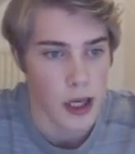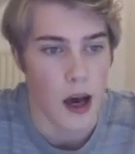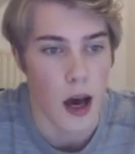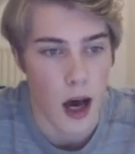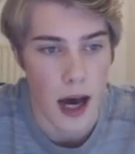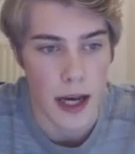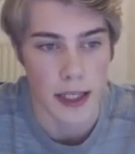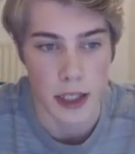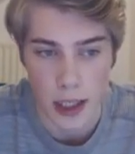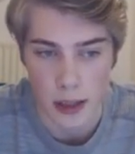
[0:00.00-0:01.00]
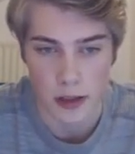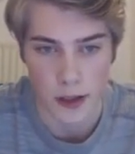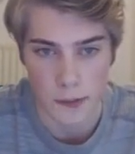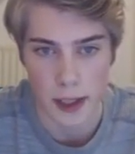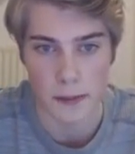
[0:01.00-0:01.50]
uh, you need
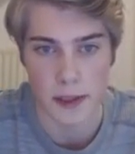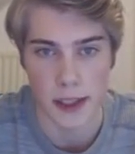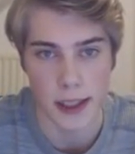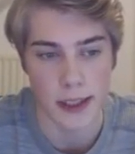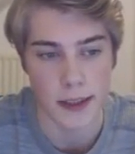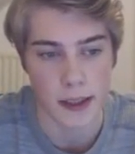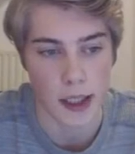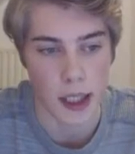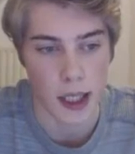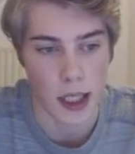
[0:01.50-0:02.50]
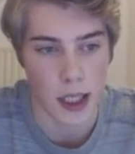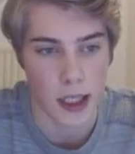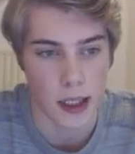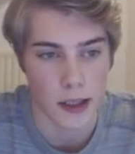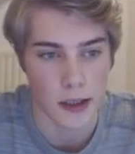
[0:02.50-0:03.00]
sometimes need
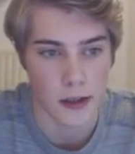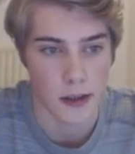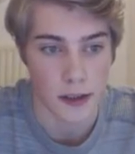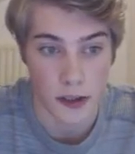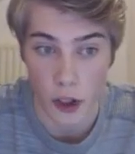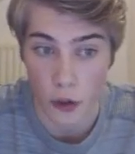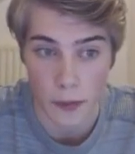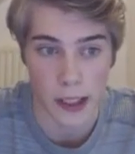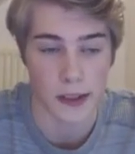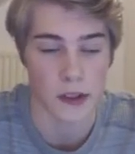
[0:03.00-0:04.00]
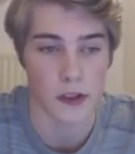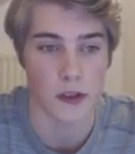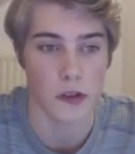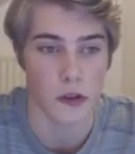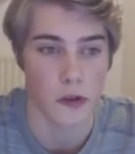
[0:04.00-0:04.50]
uh, stalemates
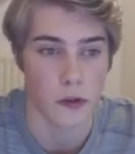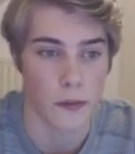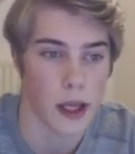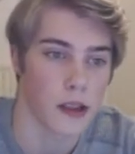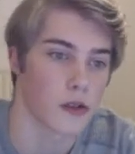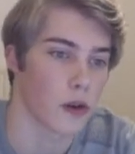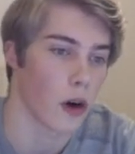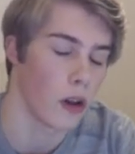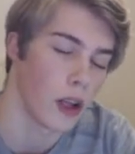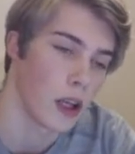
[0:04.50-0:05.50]
to make a draw.